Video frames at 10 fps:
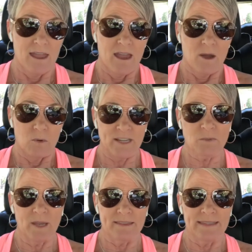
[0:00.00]
Well, guess
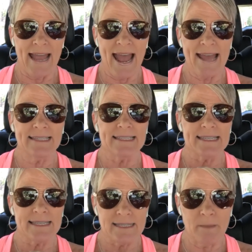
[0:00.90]
what? That
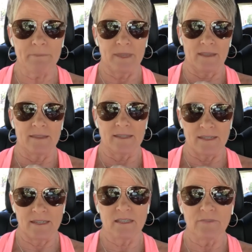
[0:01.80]
something that's
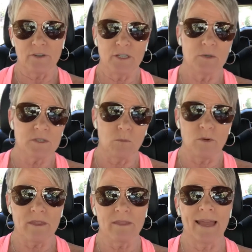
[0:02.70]
easy for you is more
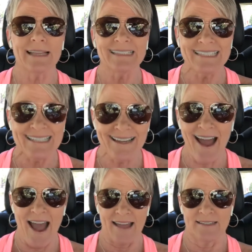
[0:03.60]
than likely
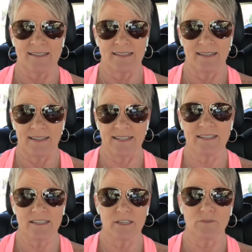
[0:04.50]
not
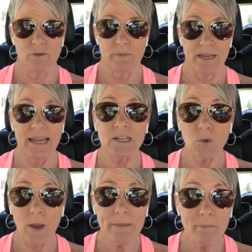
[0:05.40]
easy for me, and
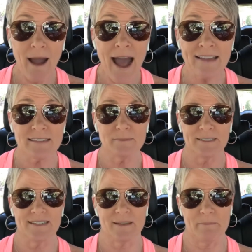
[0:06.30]
quite possibly
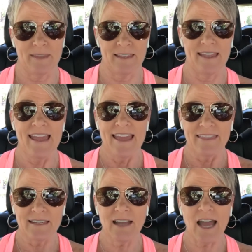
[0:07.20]
something
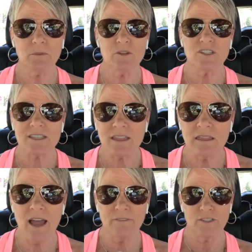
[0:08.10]
that God would just
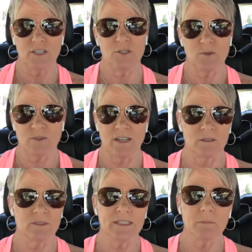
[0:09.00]
love to use, not
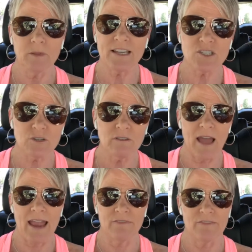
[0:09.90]
only to bless your
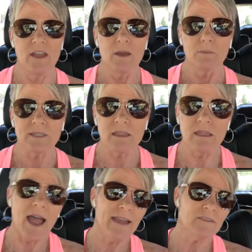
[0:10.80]
life, but the
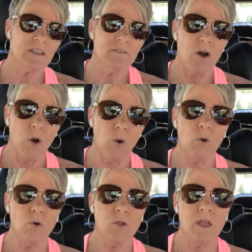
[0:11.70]
lives of a
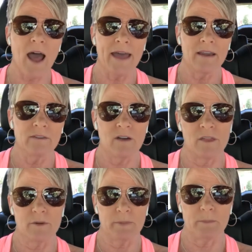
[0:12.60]
whole lot of
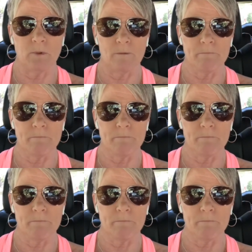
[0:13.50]
other people.